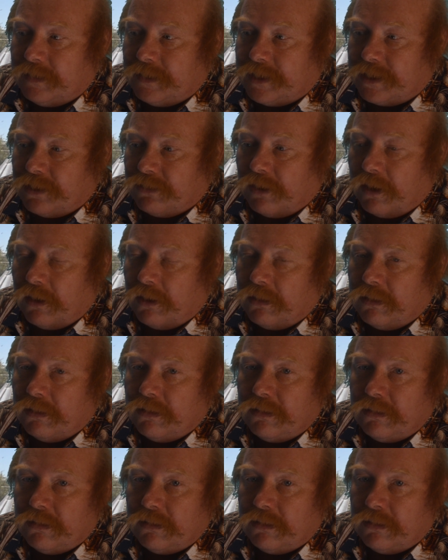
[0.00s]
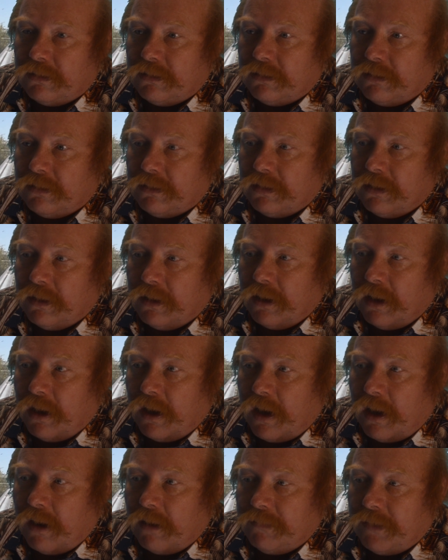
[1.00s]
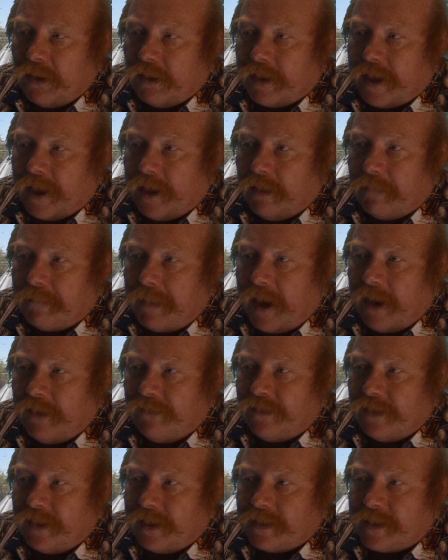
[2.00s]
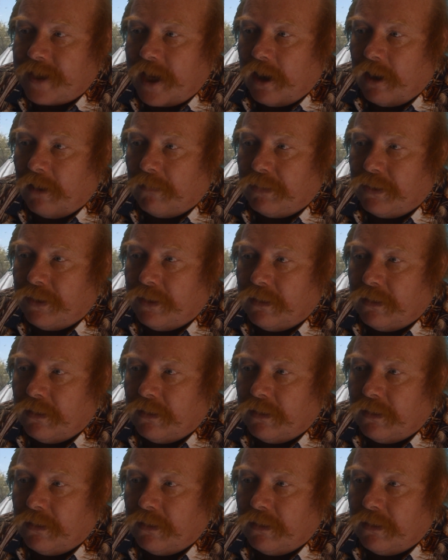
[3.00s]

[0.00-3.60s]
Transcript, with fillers: zero. I'm not getting paid for this help.